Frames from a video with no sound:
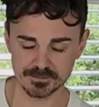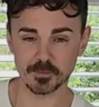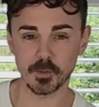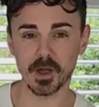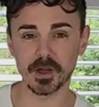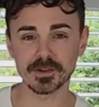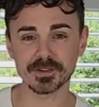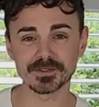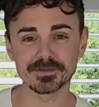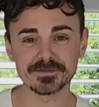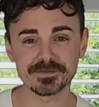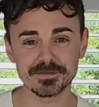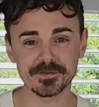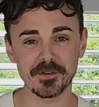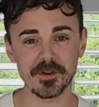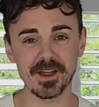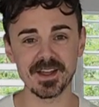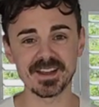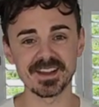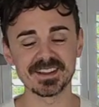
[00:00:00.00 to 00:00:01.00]
Welcome,
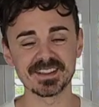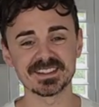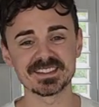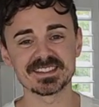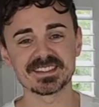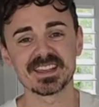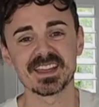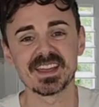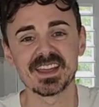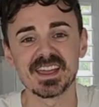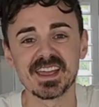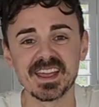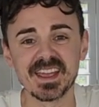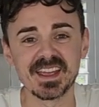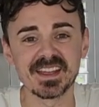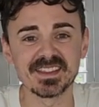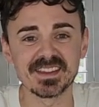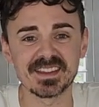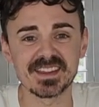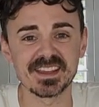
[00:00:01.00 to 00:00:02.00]
friends,
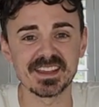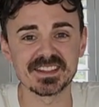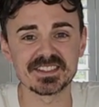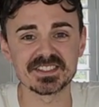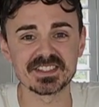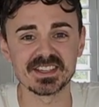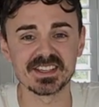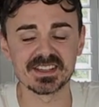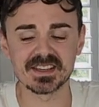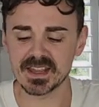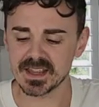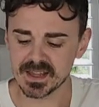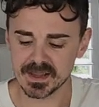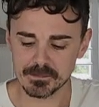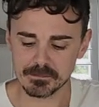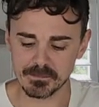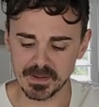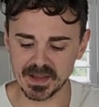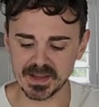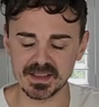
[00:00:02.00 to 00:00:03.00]
in the kitchen,
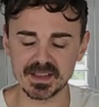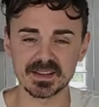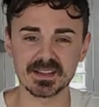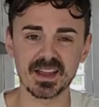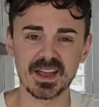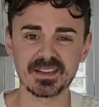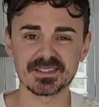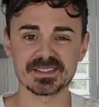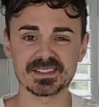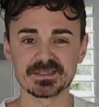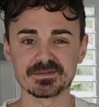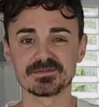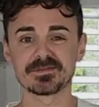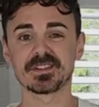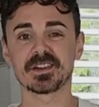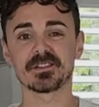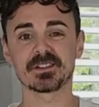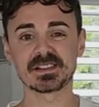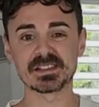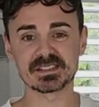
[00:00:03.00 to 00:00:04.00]
making some
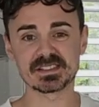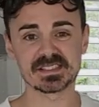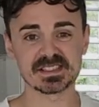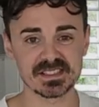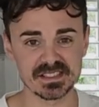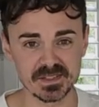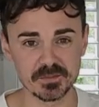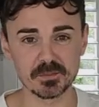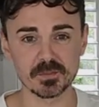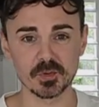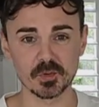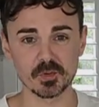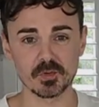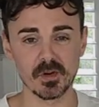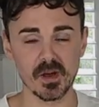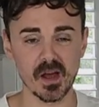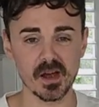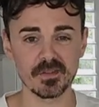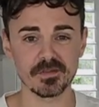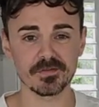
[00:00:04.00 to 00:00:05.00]
very
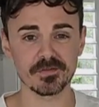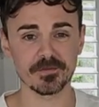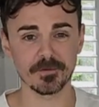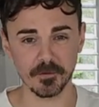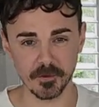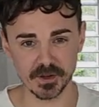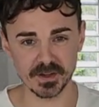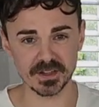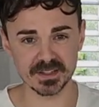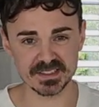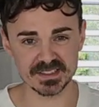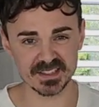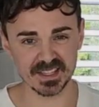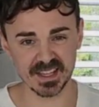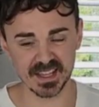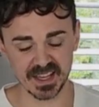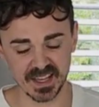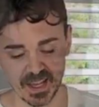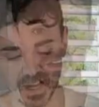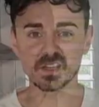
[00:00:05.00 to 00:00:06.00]
simple fritters
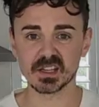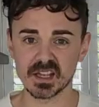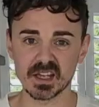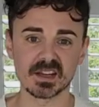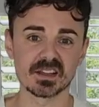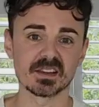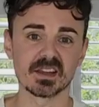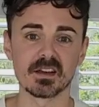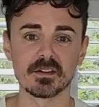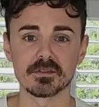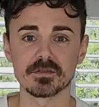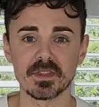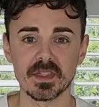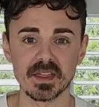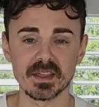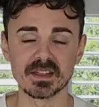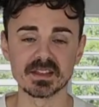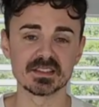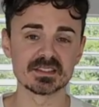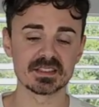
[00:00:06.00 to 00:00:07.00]
here. You're gonna love
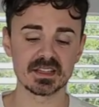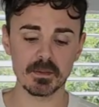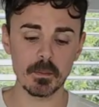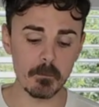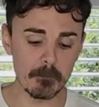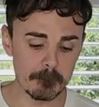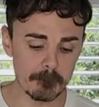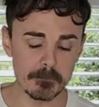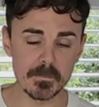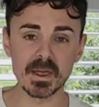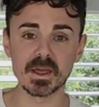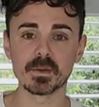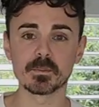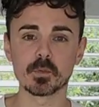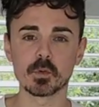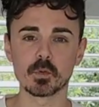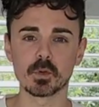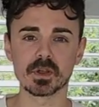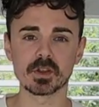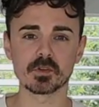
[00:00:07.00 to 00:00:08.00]
these
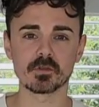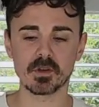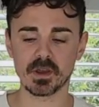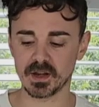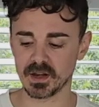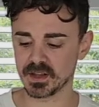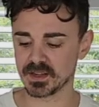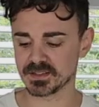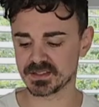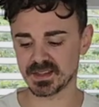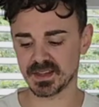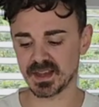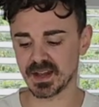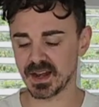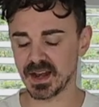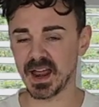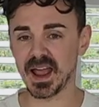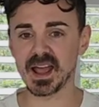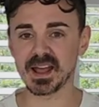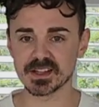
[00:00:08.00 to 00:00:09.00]
minimal ingredients.
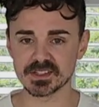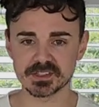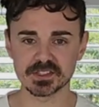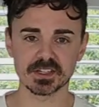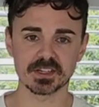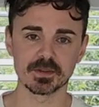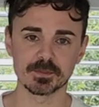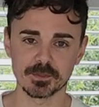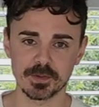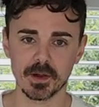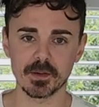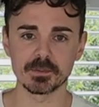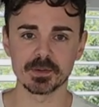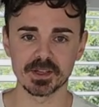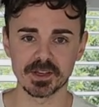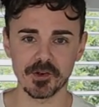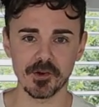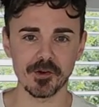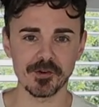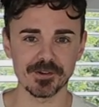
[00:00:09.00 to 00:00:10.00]
And as you can
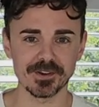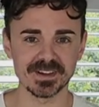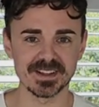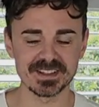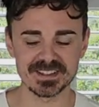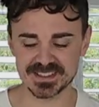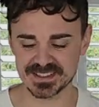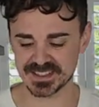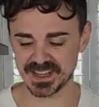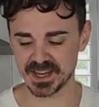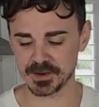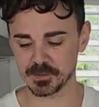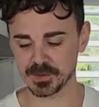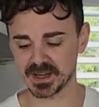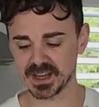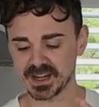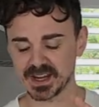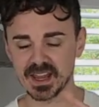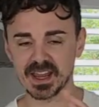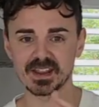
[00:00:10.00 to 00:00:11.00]
probably already see, we're
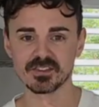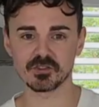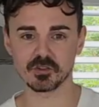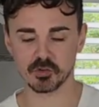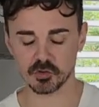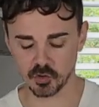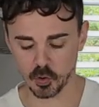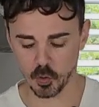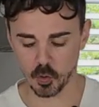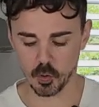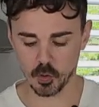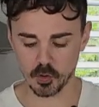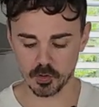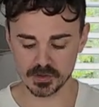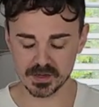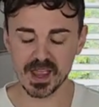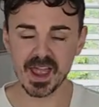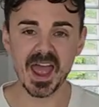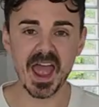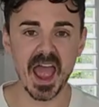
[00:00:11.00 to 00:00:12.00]
getting into
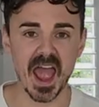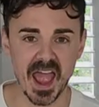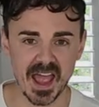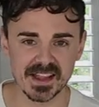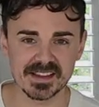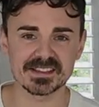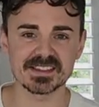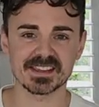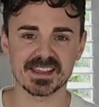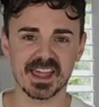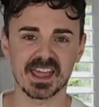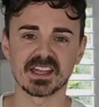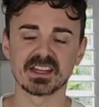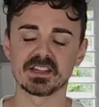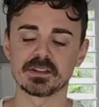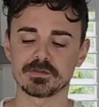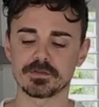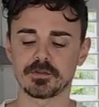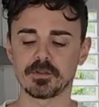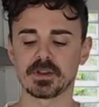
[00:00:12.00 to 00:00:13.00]
corn and
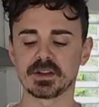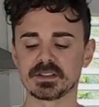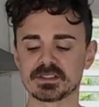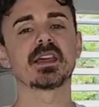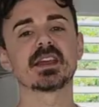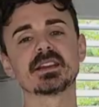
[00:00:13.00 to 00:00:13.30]
zucchini fritters.